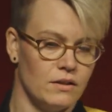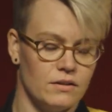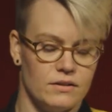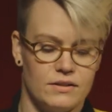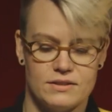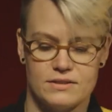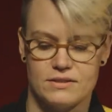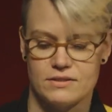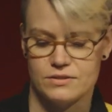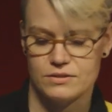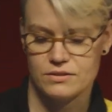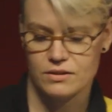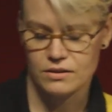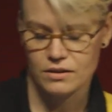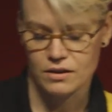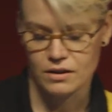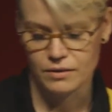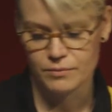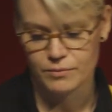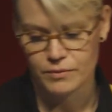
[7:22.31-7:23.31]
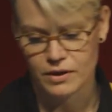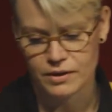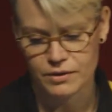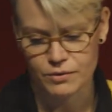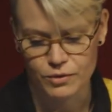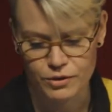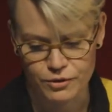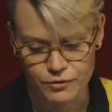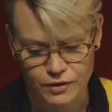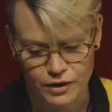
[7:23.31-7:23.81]
This is
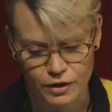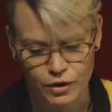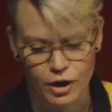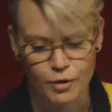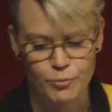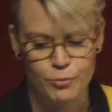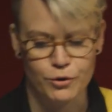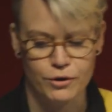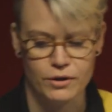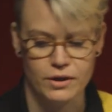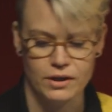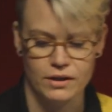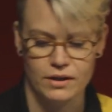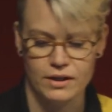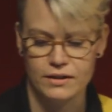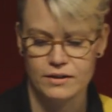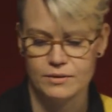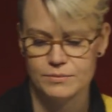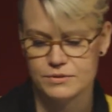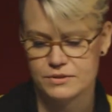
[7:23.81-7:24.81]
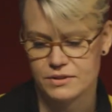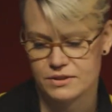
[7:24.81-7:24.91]
one of our onboarding items.